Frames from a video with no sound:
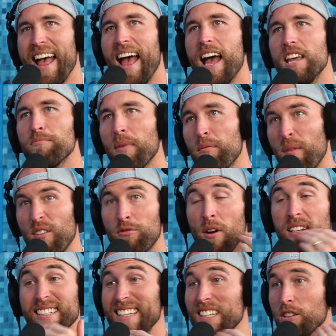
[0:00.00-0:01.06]
And my
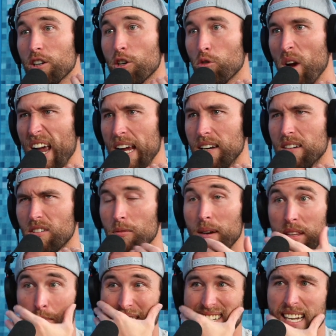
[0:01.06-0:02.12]
front teeth are great, or
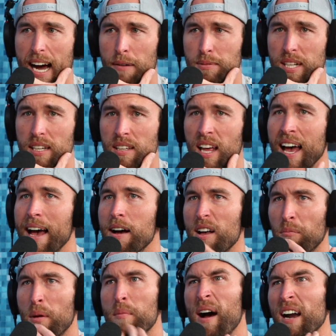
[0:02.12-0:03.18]
my top teeth. Yeah.
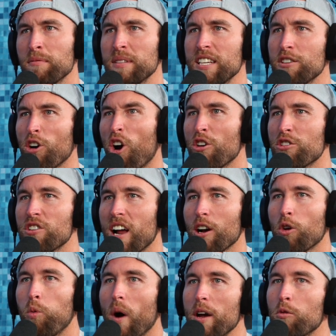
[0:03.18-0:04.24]
My bottom teeth, they're not
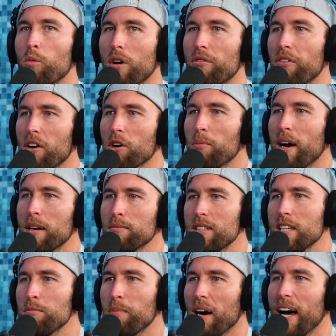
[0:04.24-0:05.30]
quite Will Ferrell bottom
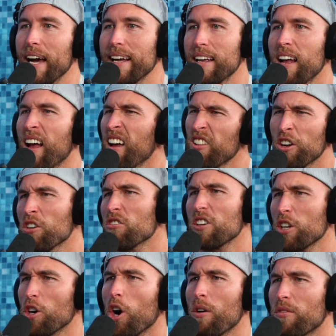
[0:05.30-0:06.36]
teeth, but like they're a
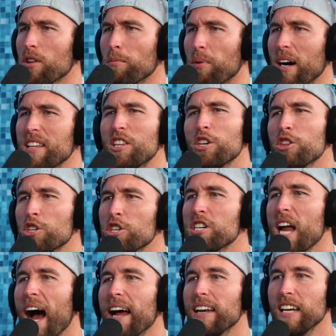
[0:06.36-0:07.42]
little over the place. They're
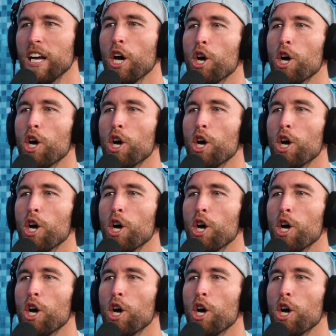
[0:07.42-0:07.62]
not